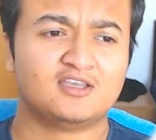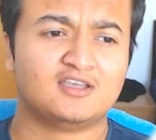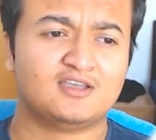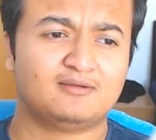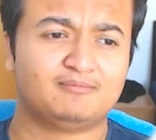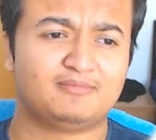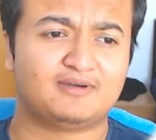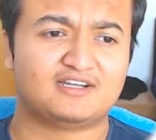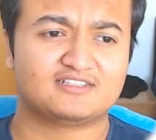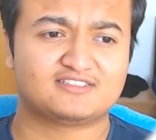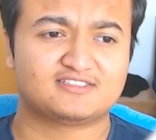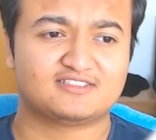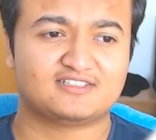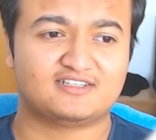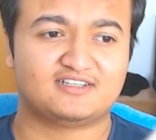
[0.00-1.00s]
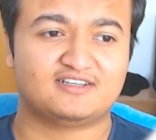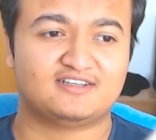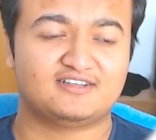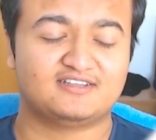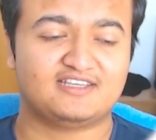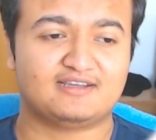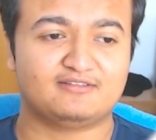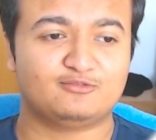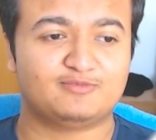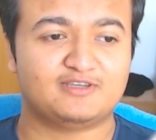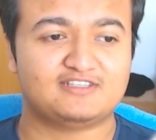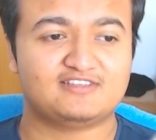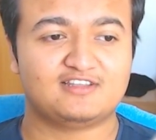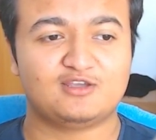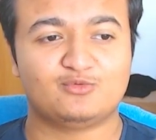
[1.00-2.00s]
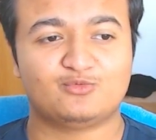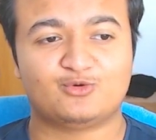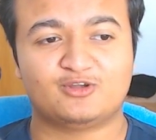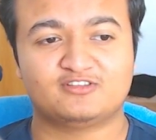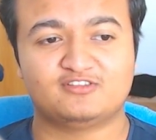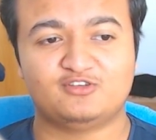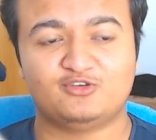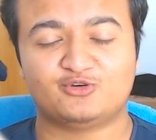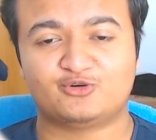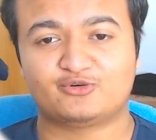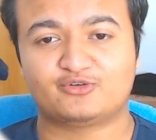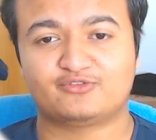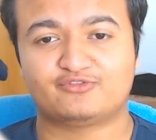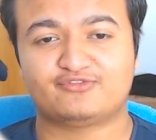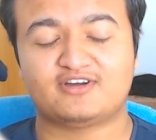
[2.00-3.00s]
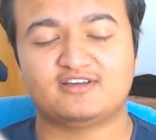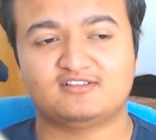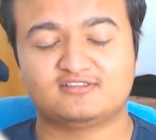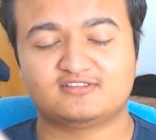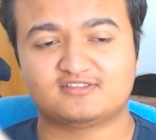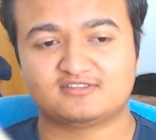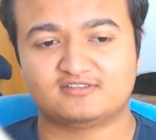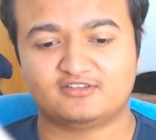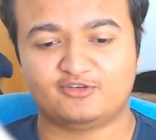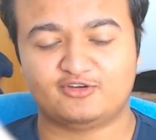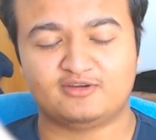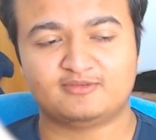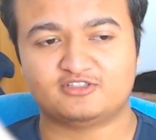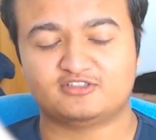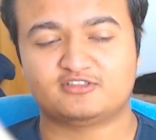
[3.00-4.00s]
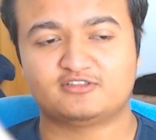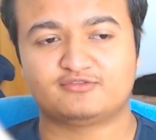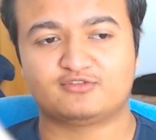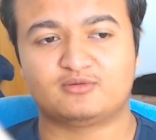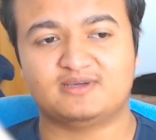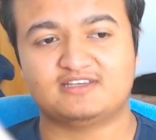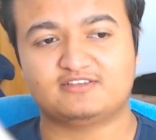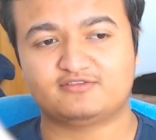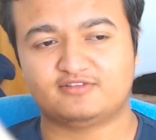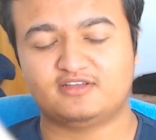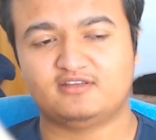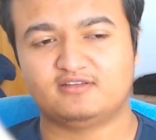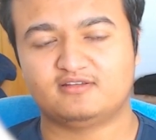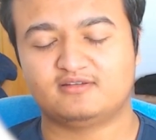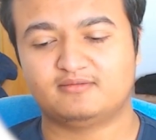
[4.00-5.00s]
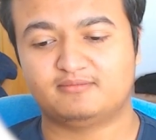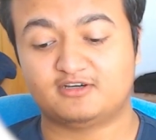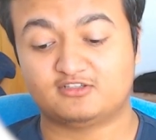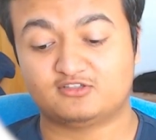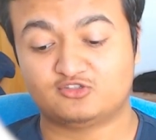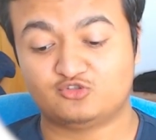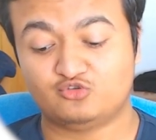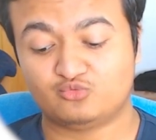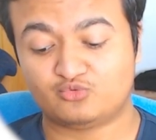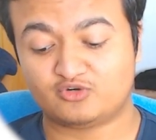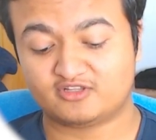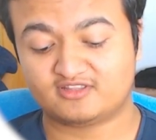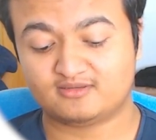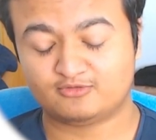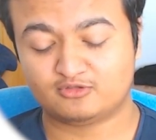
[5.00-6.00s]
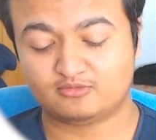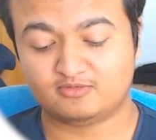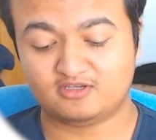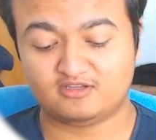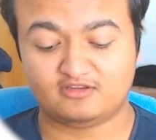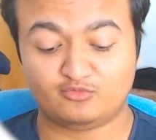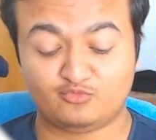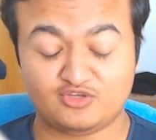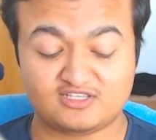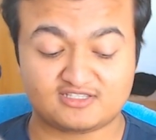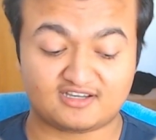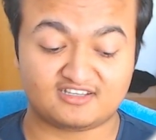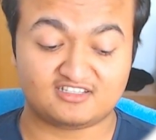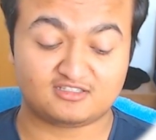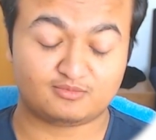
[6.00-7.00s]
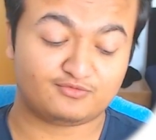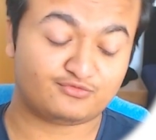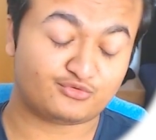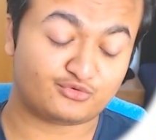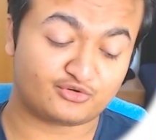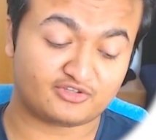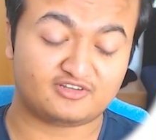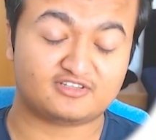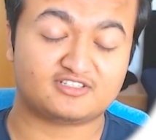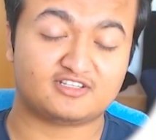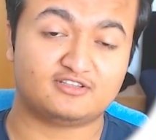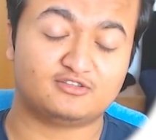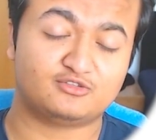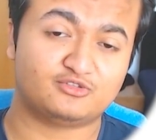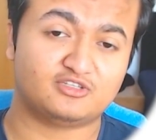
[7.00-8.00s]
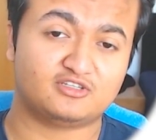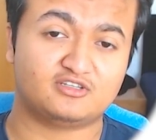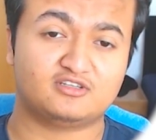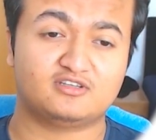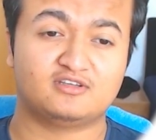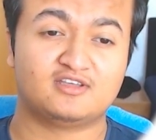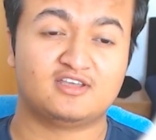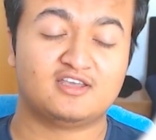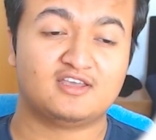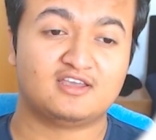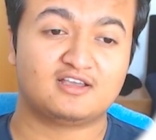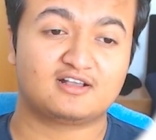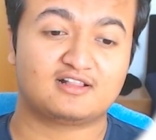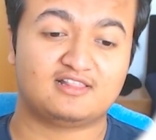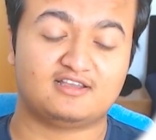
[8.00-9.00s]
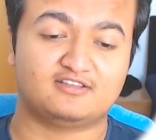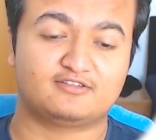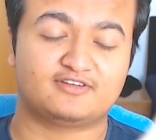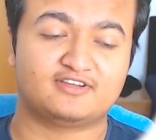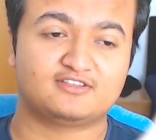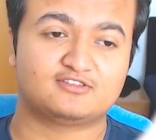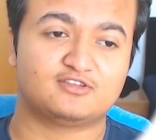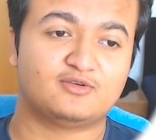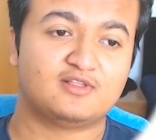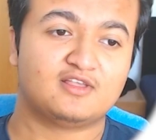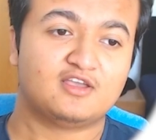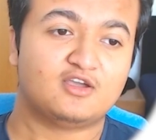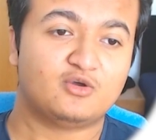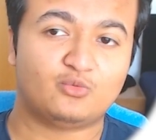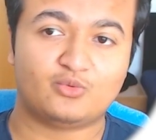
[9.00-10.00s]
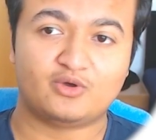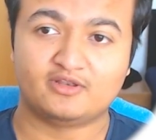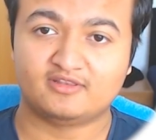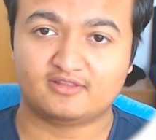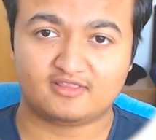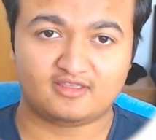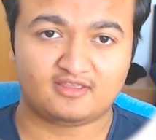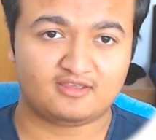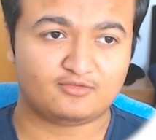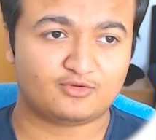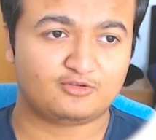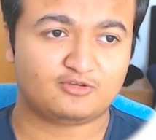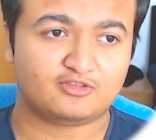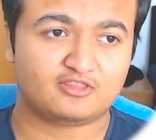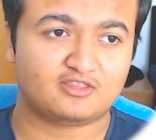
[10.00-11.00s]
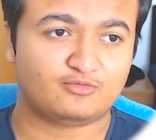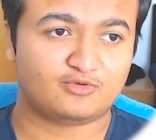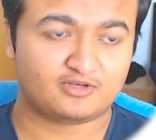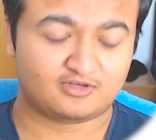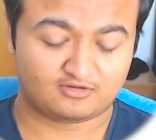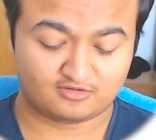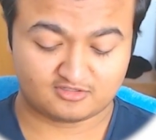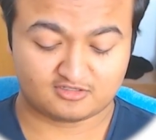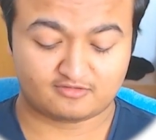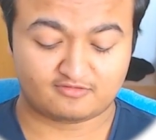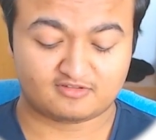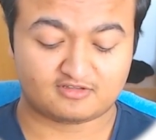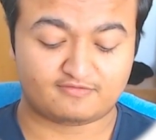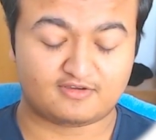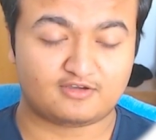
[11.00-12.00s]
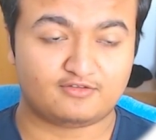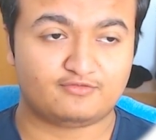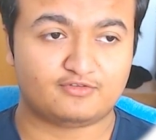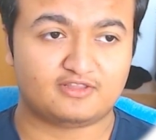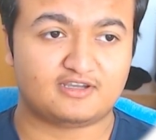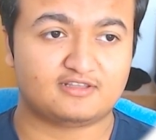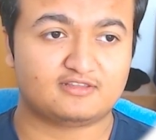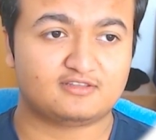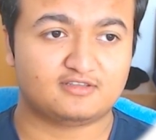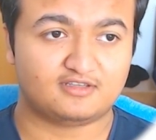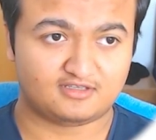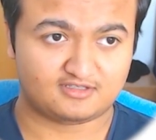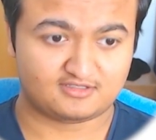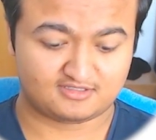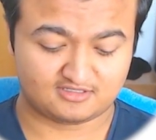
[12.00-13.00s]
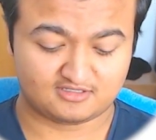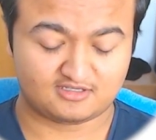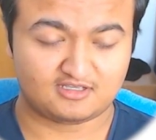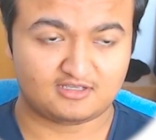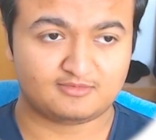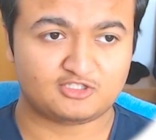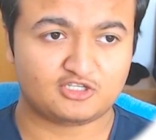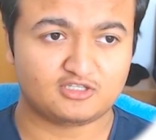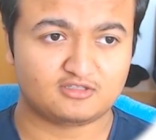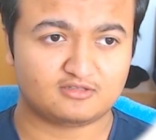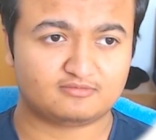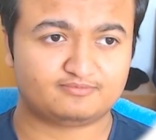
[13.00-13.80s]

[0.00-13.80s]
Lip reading: But yeah, you basically want your files, your images from S3, but you want them to be resized before they're sent to the client, right? So one good service I found for that is ImageKit.